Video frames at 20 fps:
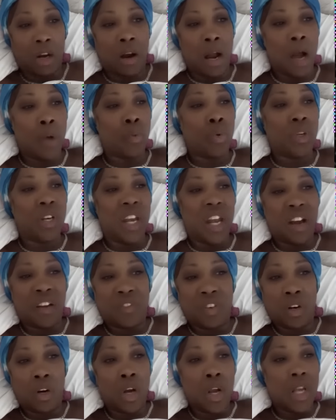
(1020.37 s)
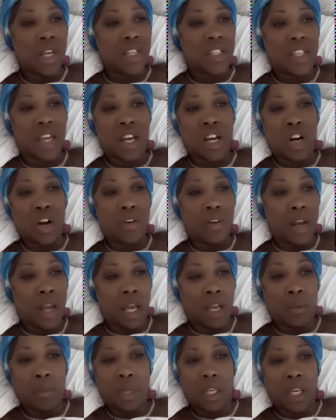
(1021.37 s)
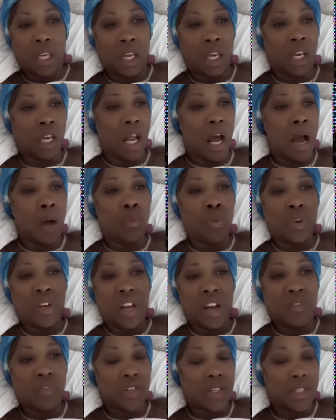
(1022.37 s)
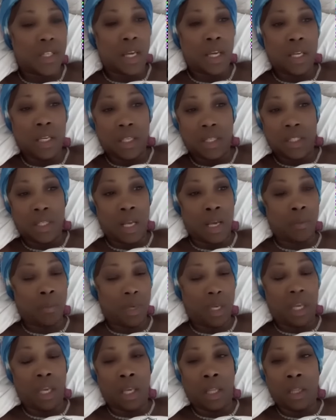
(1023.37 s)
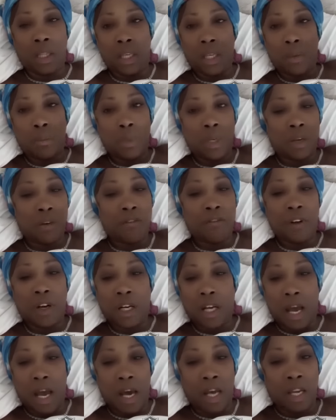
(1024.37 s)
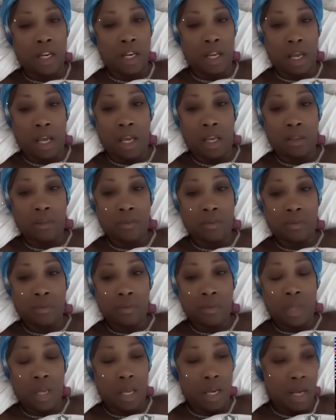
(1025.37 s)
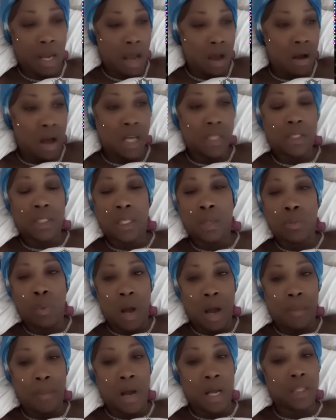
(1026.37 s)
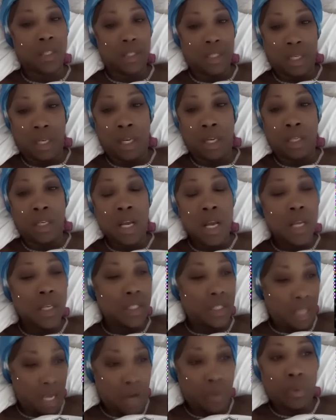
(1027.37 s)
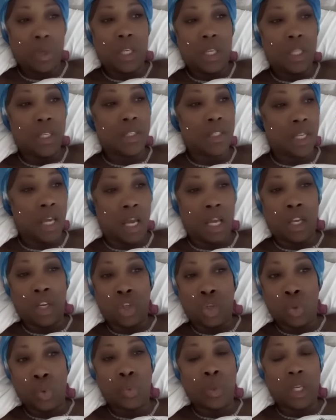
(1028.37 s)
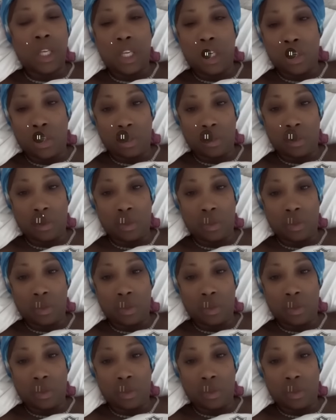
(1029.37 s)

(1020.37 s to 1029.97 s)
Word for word: her. I will never say her name again. I will never say his name again. Leave me the f out of that. And now I see why my son say what he say and do what he do.